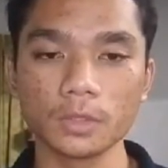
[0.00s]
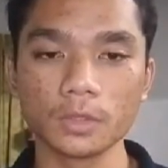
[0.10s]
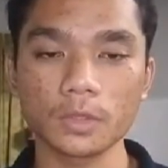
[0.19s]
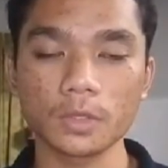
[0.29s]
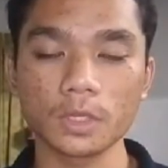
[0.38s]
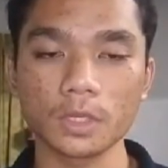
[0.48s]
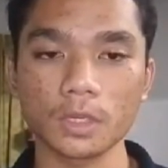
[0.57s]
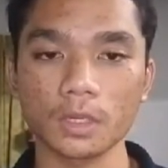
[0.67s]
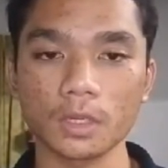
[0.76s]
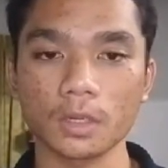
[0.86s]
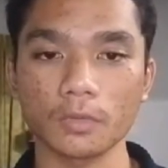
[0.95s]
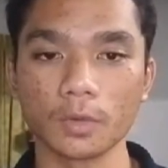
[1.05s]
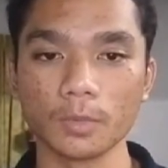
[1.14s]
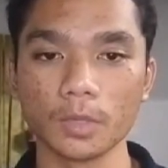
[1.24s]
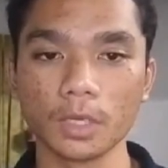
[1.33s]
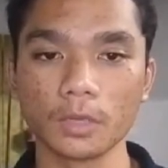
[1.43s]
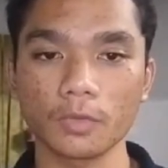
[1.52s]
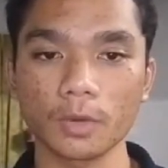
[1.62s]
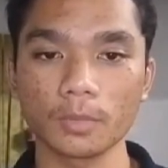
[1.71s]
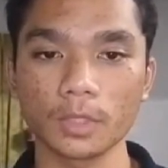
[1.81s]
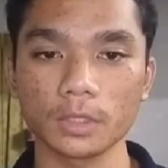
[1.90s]
use the formula
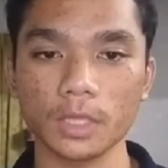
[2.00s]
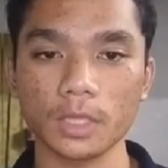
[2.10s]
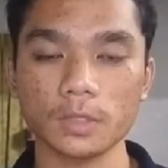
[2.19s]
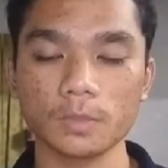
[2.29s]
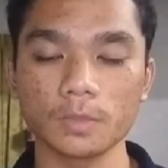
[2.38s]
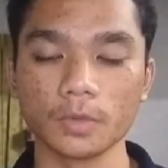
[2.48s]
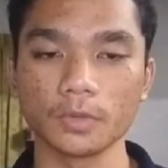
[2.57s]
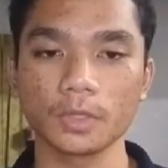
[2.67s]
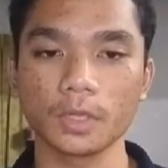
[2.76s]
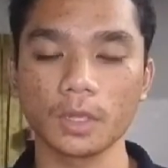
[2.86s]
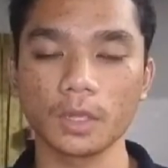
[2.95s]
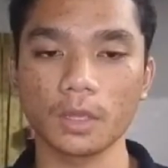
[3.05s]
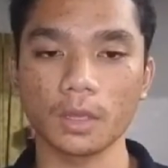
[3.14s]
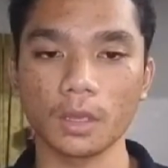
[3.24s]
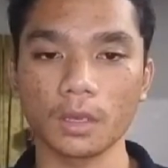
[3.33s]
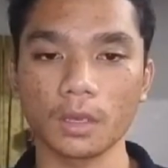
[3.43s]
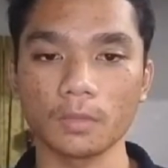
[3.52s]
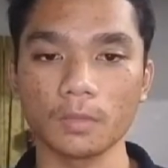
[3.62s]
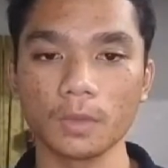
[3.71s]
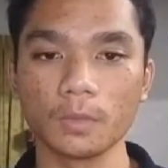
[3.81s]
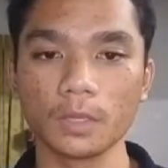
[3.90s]
from the textbook, and
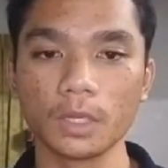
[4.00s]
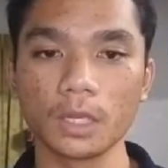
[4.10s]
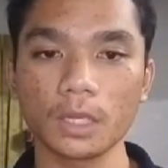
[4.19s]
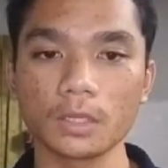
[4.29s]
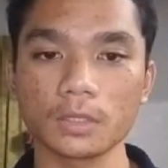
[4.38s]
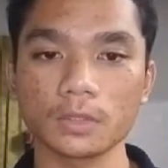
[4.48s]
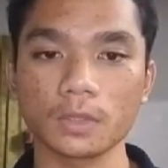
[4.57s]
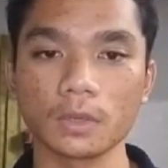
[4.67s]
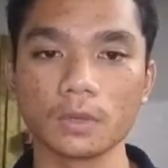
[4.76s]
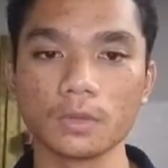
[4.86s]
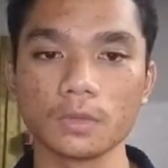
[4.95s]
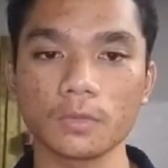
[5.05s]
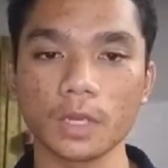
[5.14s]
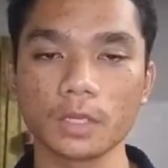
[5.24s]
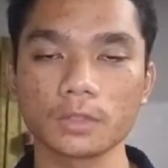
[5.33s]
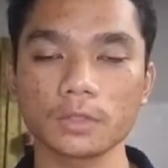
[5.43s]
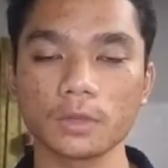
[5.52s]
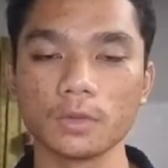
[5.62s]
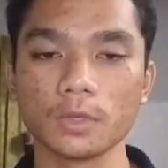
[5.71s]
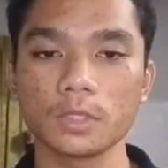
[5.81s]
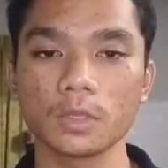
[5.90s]
we will get the final
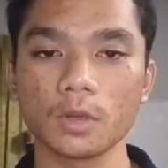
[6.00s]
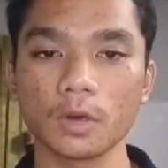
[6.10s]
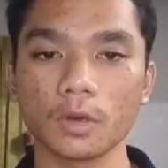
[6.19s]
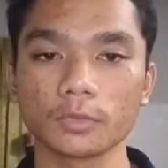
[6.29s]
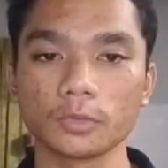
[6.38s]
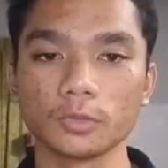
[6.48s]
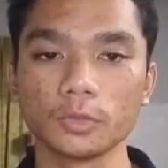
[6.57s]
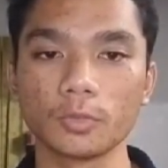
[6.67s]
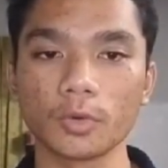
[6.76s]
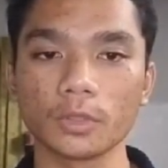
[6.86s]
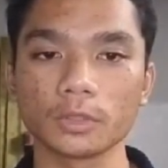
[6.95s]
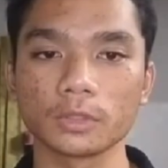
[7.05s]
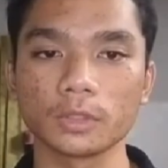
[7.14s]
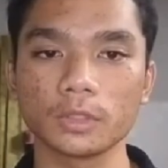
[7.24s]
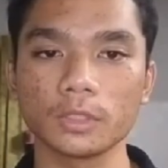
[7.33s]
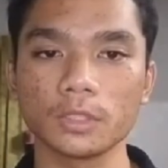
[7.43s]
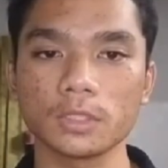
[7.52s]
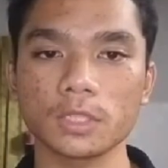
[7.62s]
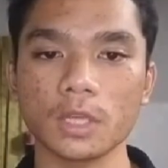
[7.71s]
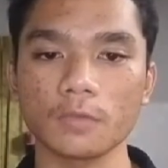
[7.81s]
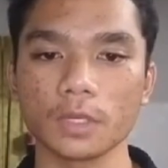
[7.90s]
solution of
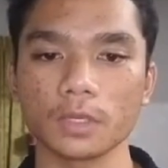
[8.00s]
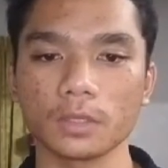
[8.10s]
2.137.